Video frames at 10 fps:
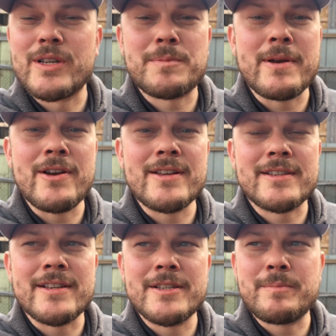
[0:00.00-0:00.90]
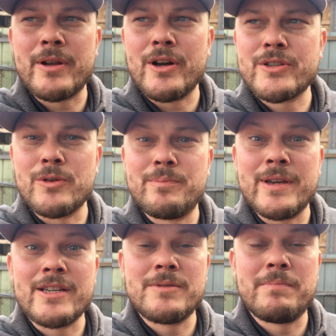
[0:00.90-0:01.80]
experiences, but also
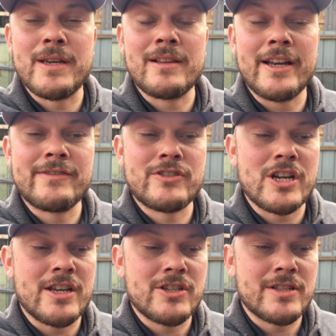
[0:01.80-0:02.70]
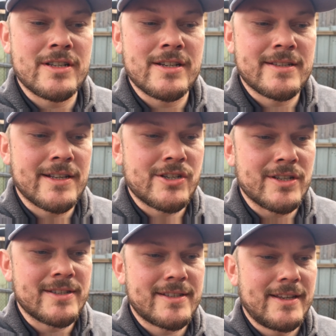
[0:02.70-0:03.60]
big life changes and
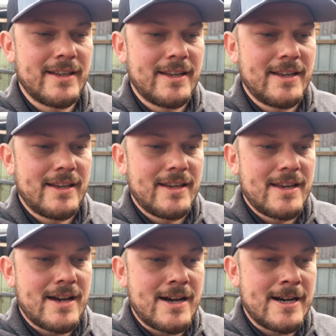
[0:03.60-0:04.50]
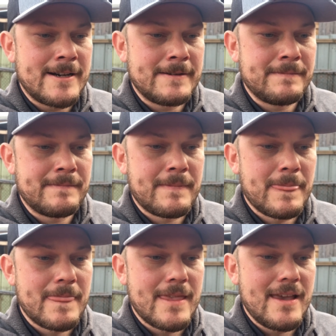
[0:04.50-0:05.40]
decisions. And
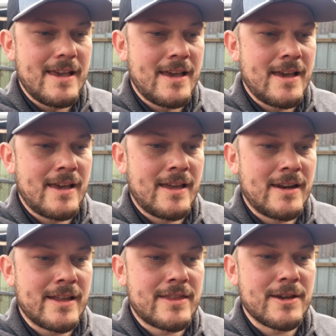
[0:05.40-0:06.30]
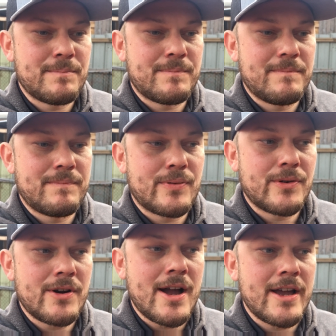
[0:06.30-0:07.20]
I think
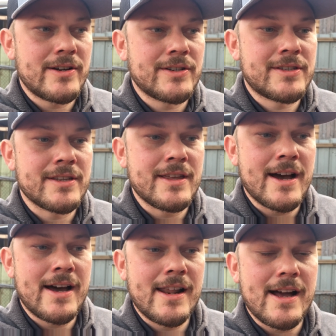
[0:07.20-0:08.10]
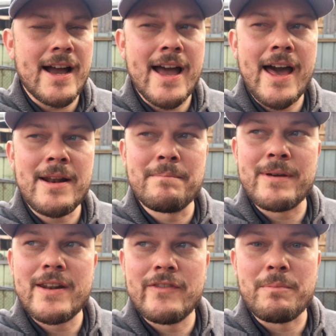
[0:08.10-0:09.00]
prior to that, I had a
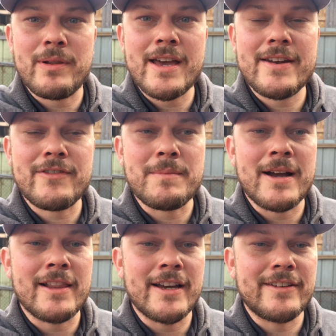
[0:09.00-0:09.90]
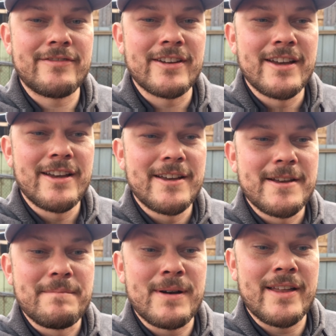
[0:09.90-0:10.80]
bit of a plan for my life,
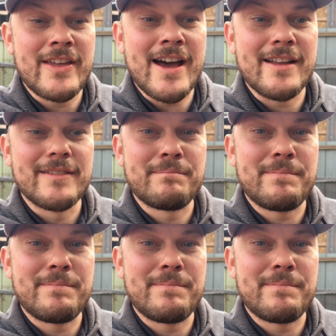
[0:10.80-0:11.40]
but that